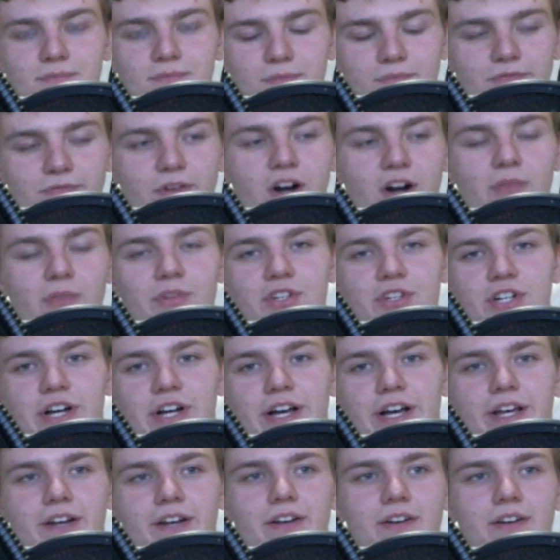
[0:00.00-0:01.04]
Farming
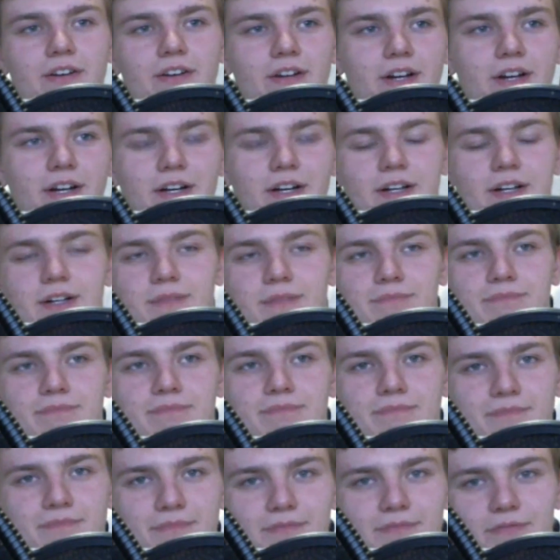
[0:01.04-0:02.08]
Giant.
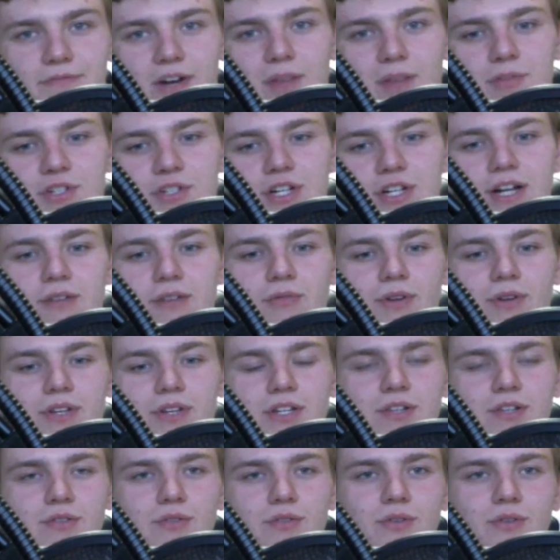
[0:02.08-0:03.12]
Farming Giant, when
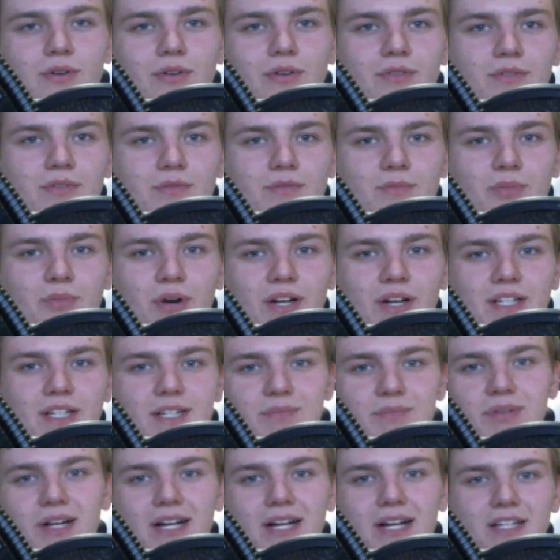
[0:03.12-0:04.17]
you bring
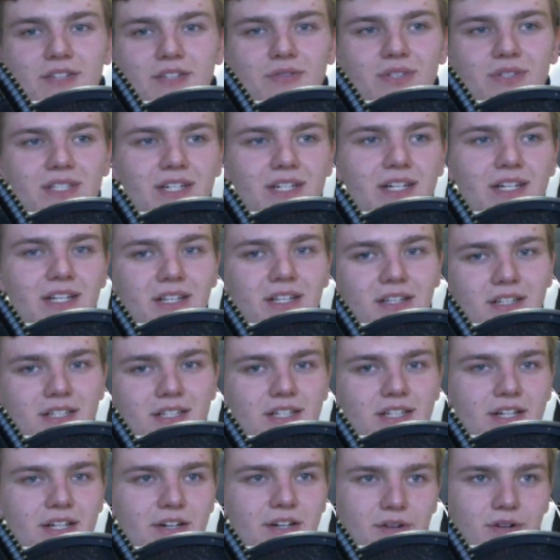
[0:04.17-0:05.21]
supplies to a city, the
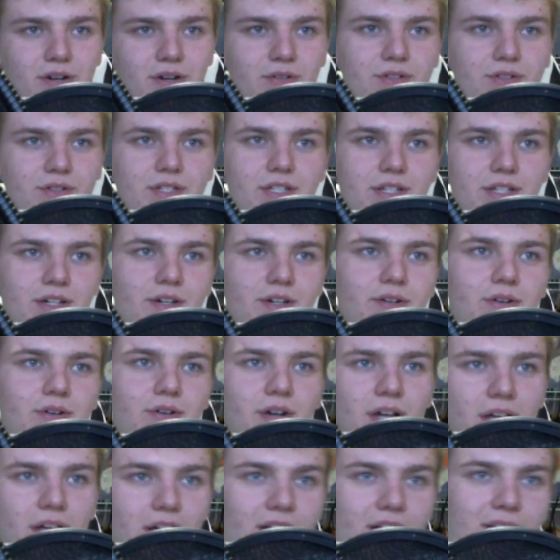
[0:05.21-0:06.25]
city grows. So
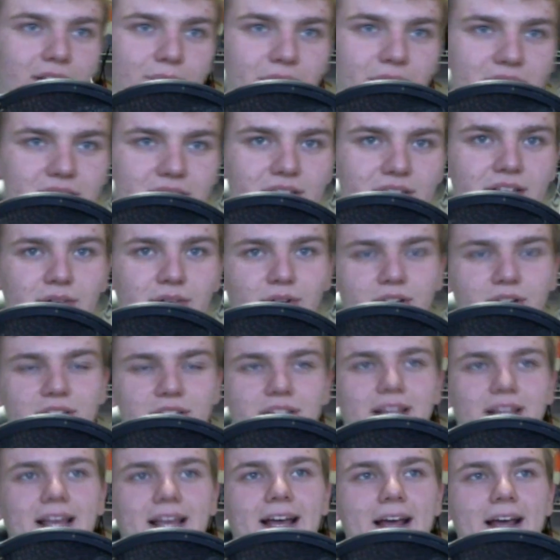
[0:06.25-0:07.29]
basically they want to see
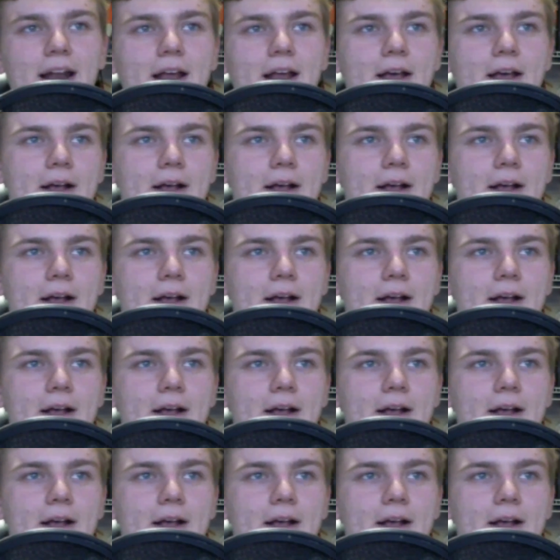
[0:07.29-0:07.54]
that.